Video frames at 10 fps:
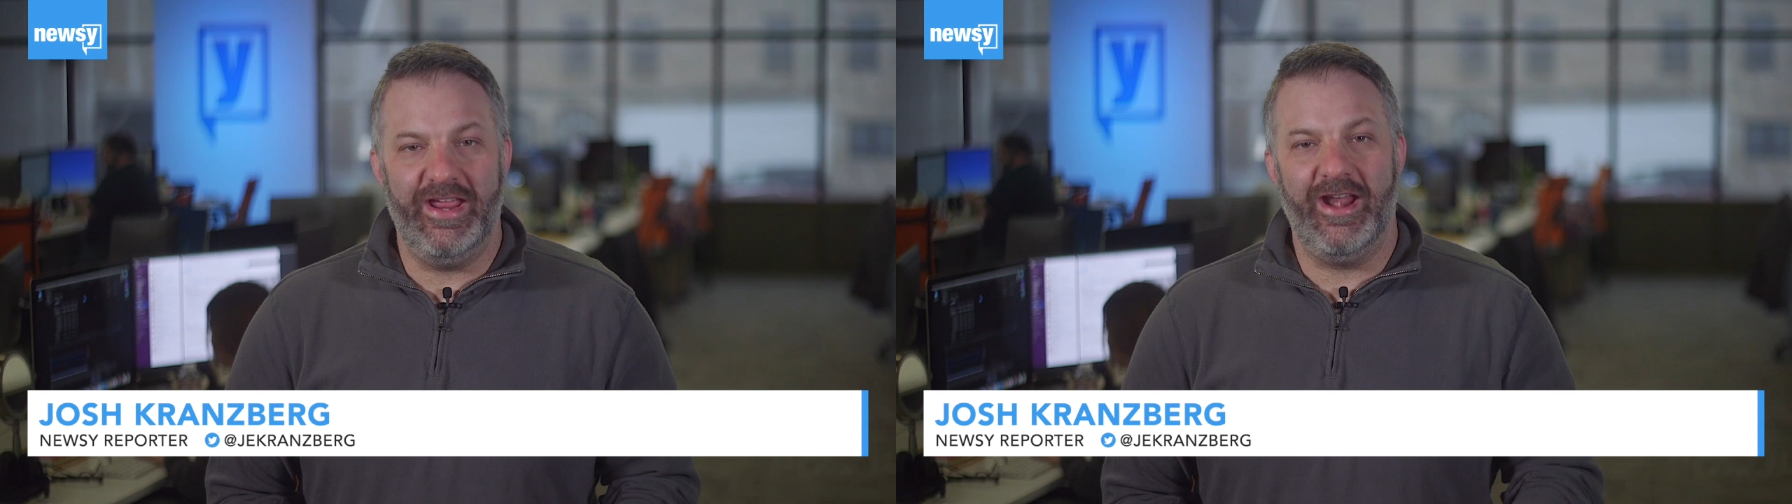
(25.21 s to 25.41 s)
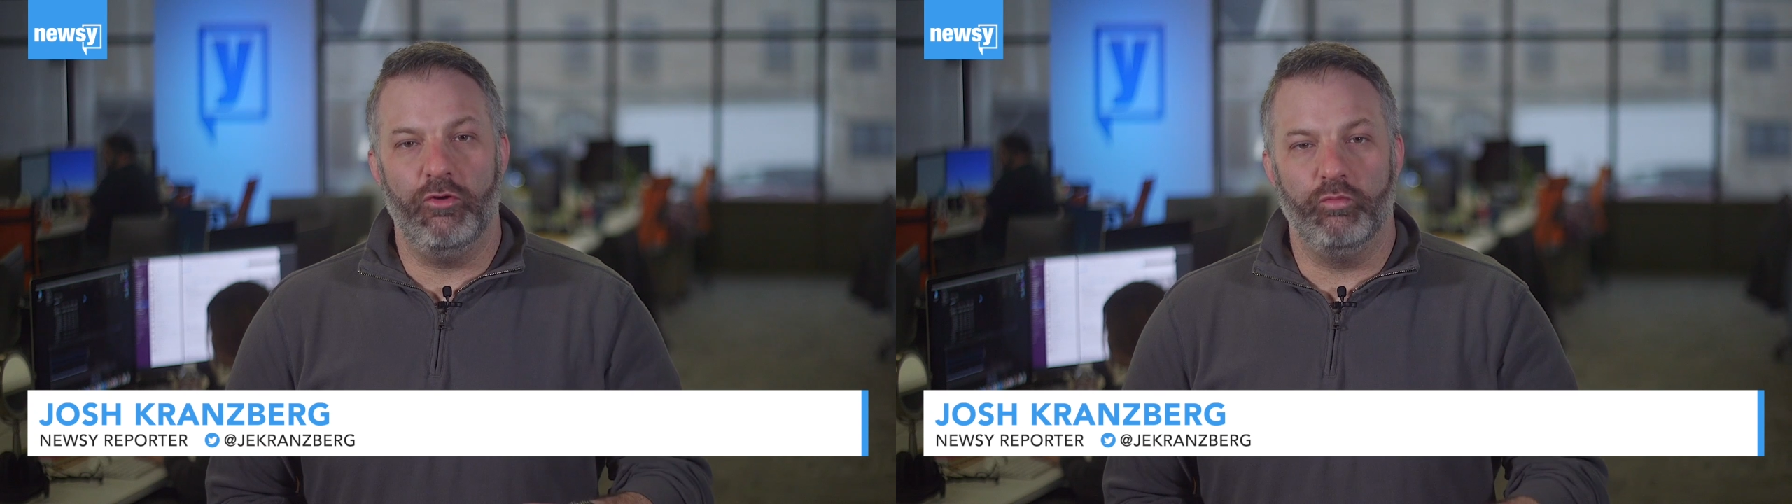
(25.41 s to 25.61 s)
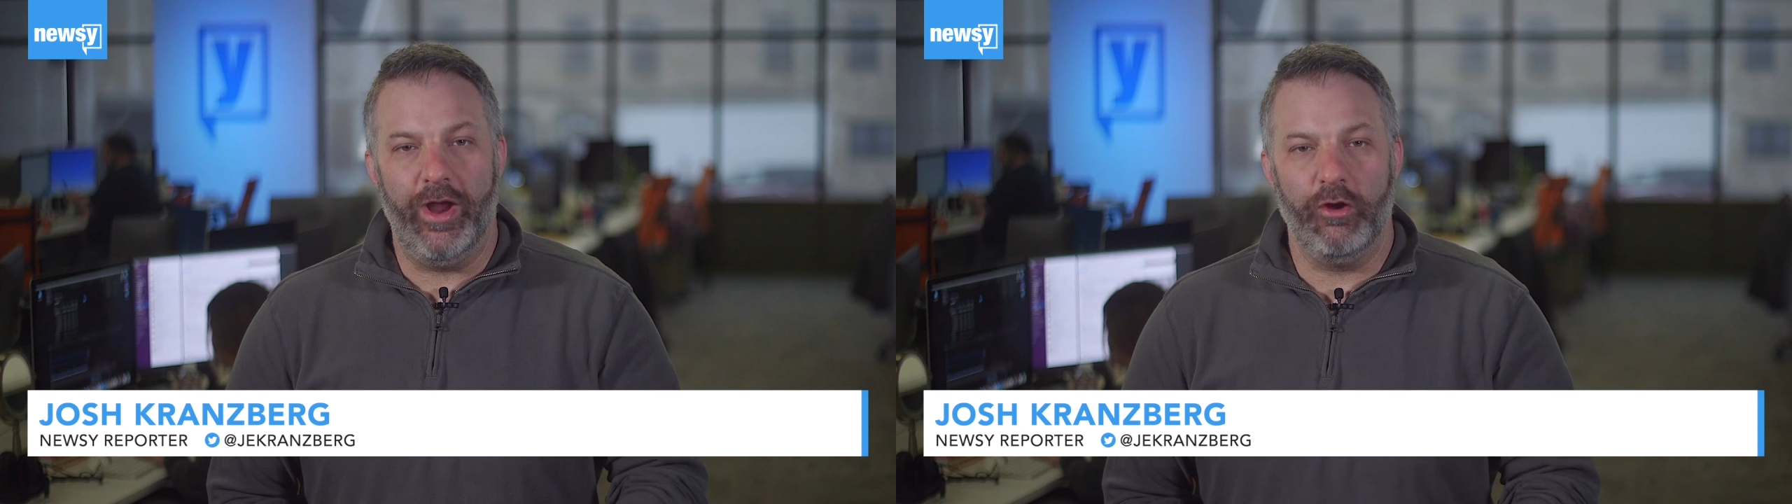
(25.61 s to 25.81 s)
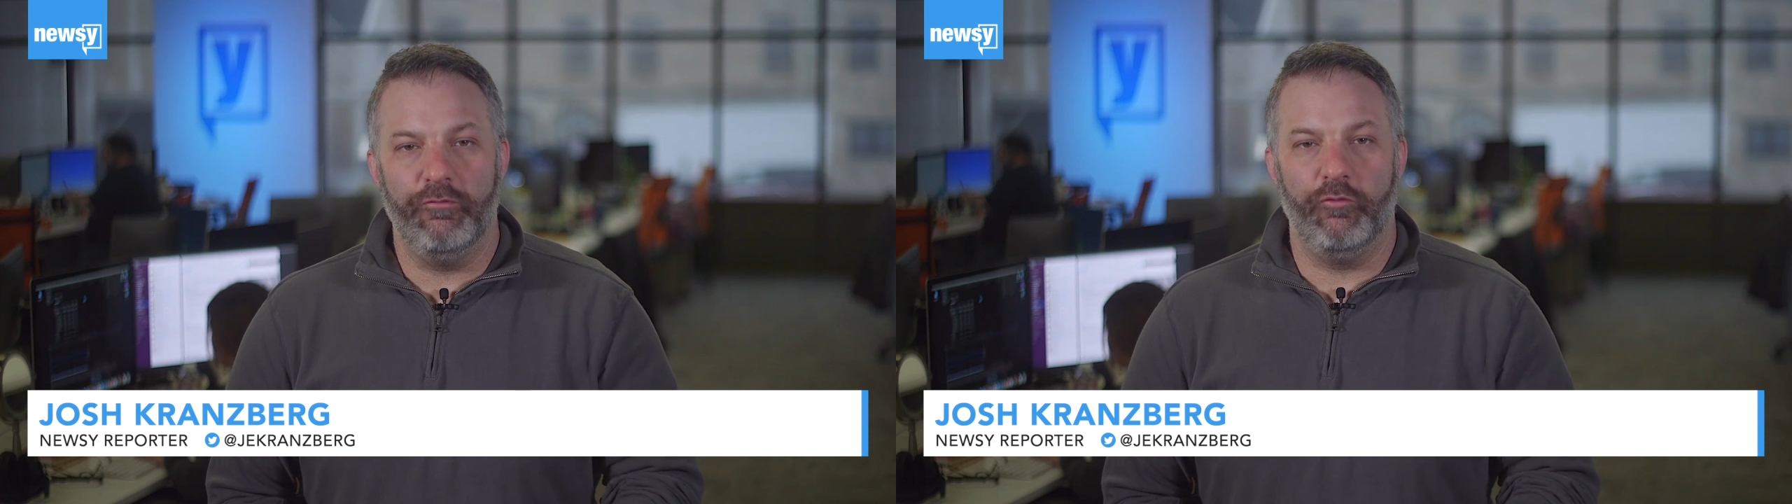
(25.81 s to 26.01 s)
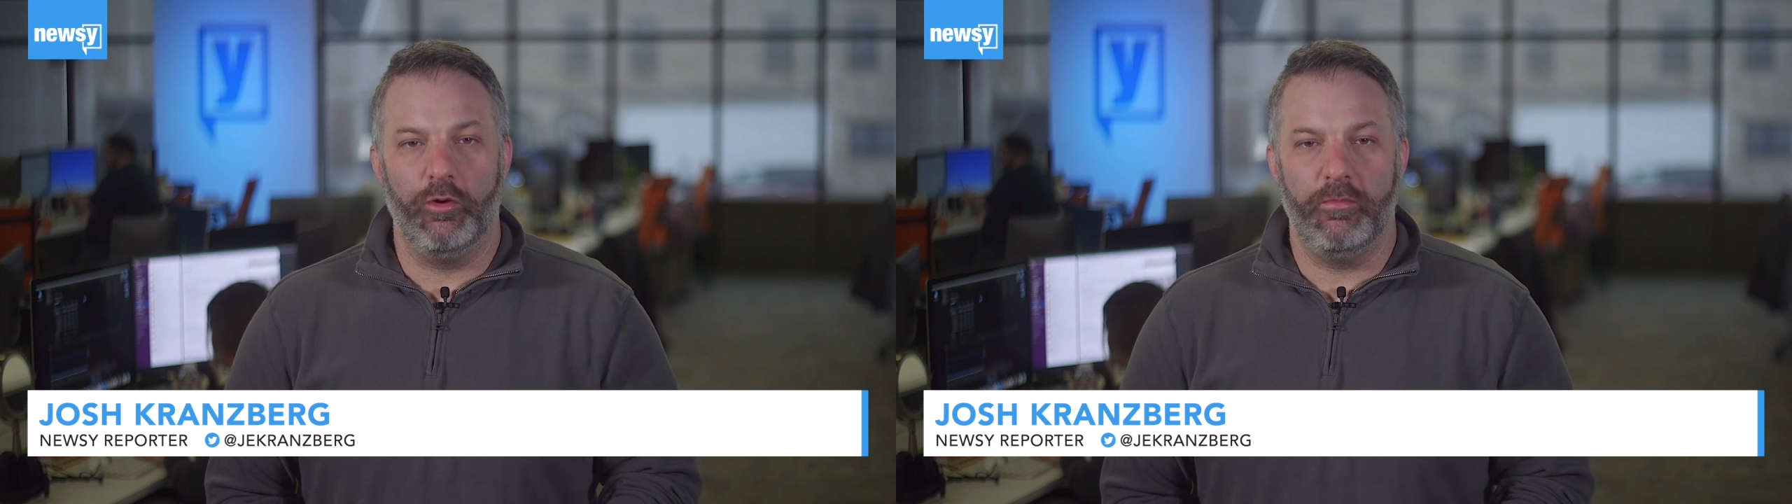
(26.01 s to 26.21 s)
and a rare
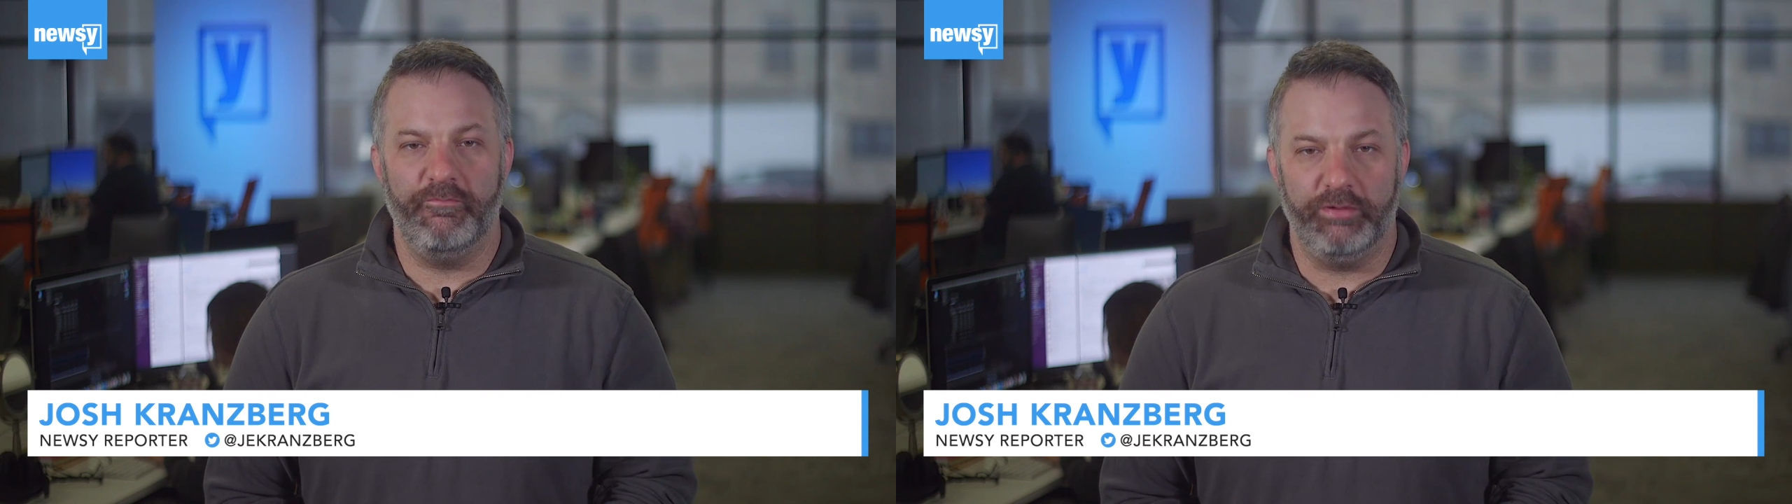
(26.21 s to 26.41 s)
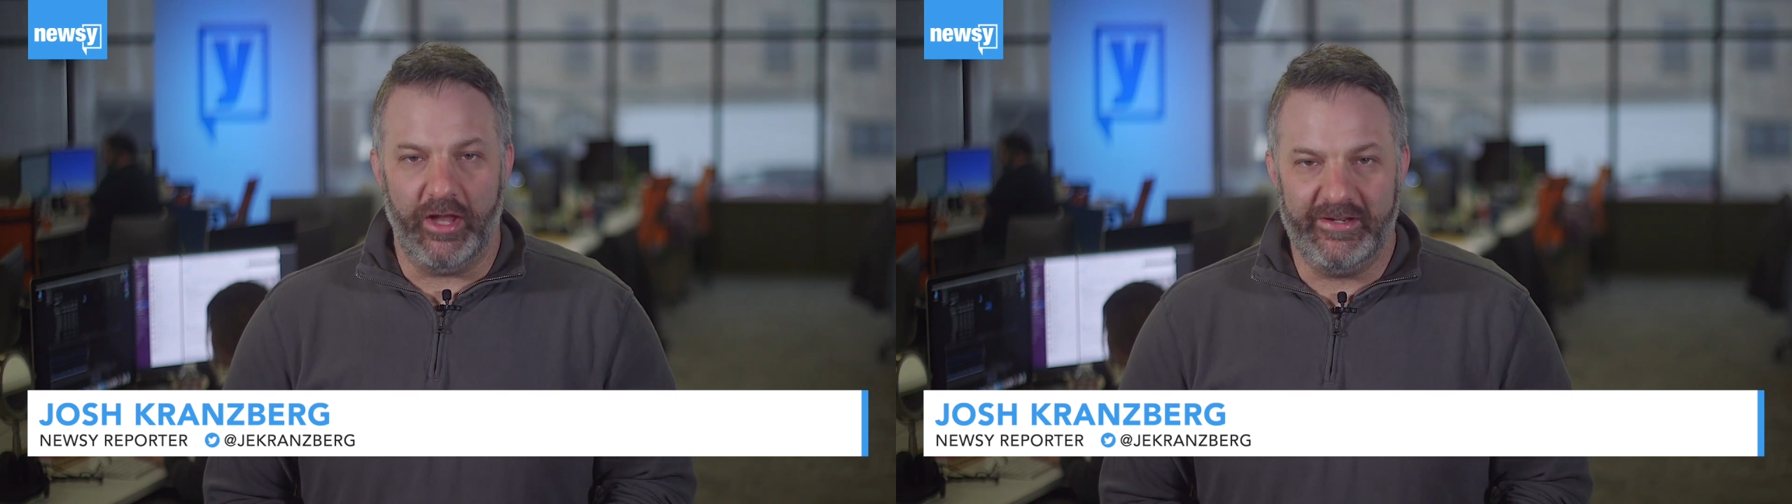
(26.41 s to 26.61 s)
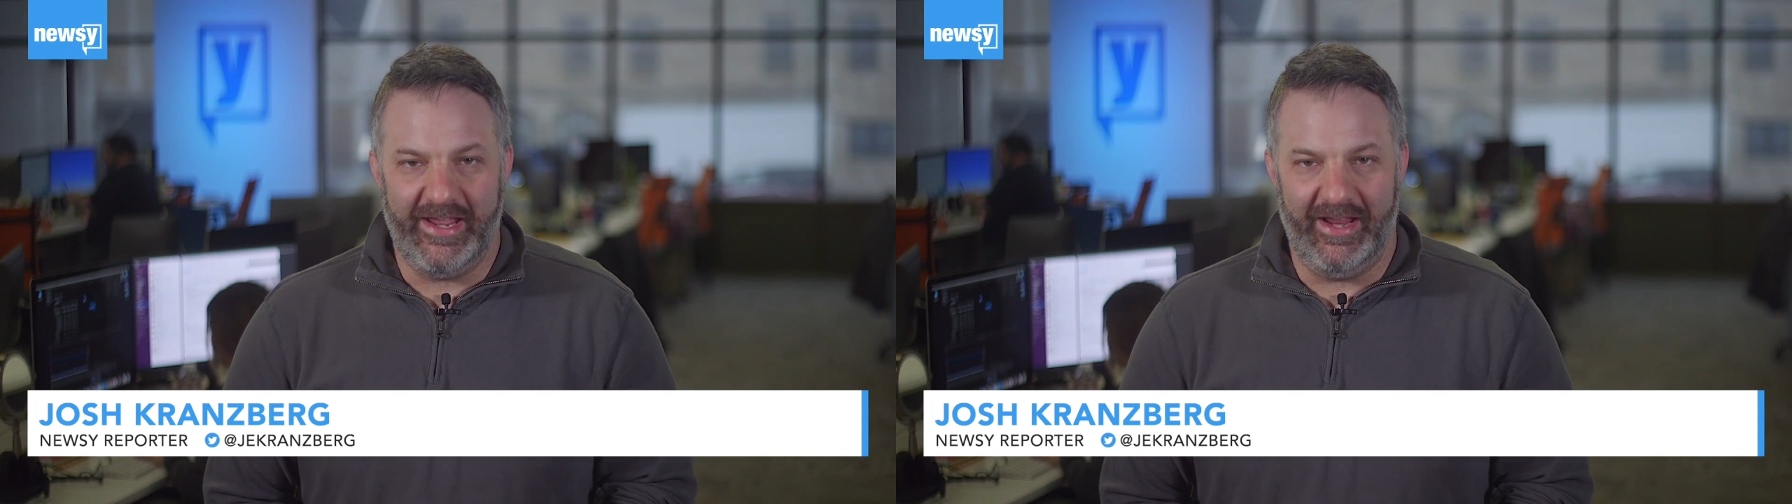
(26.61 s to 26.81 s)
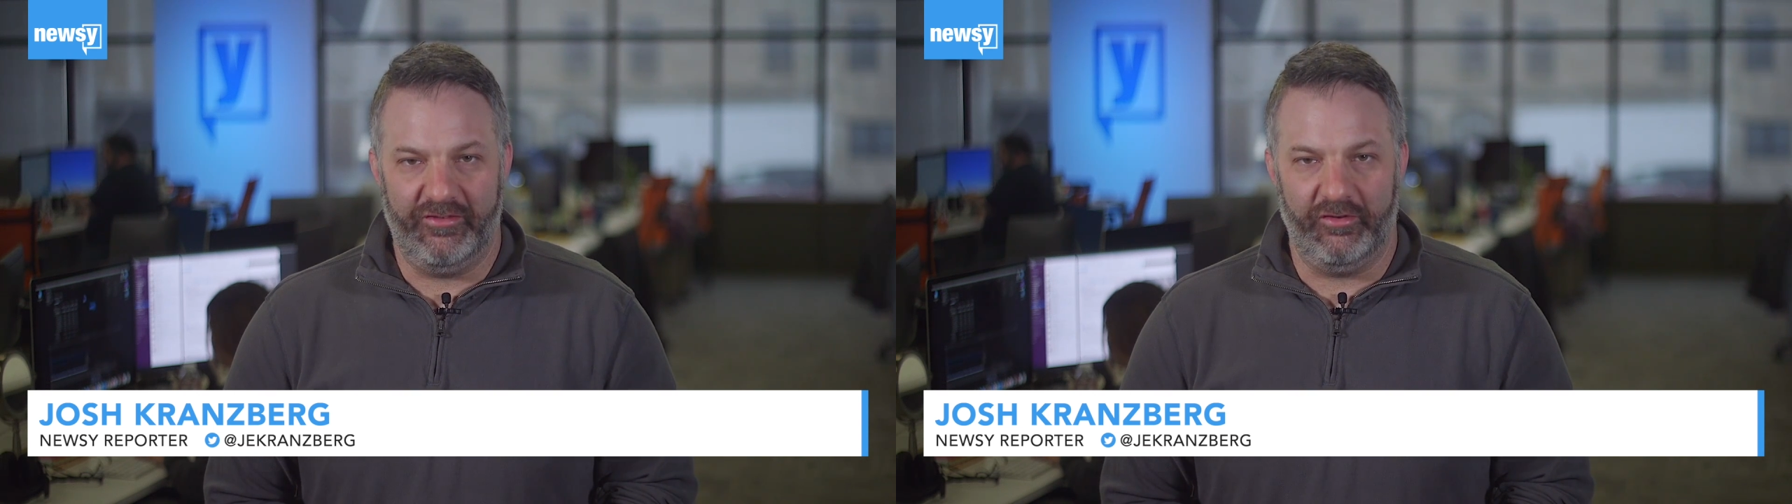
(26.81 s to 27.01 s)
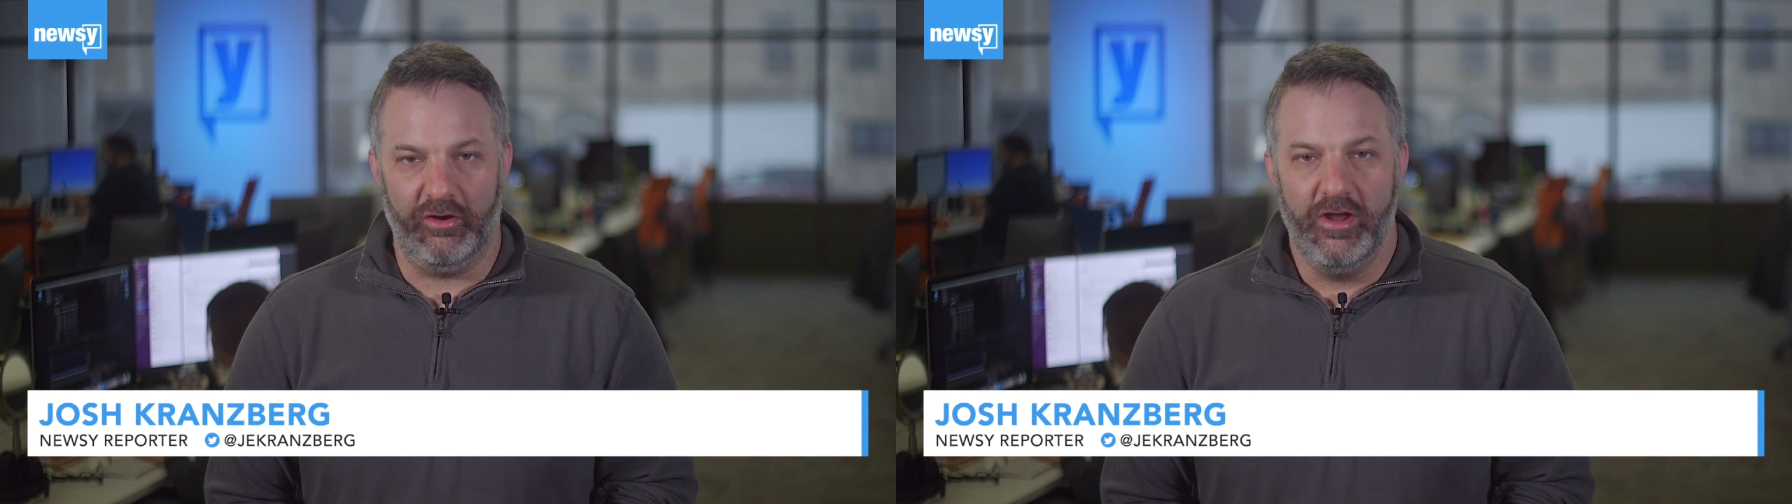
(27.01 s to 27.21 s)
form of blood
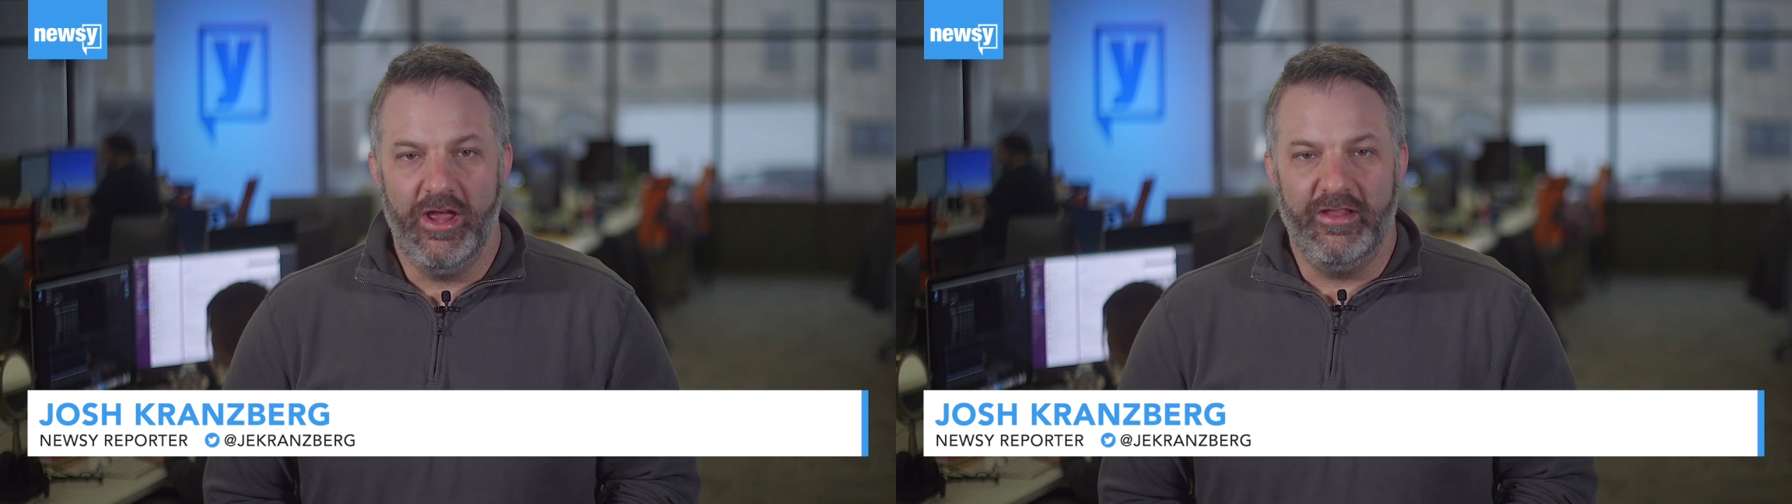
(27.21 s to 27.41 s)
cancer.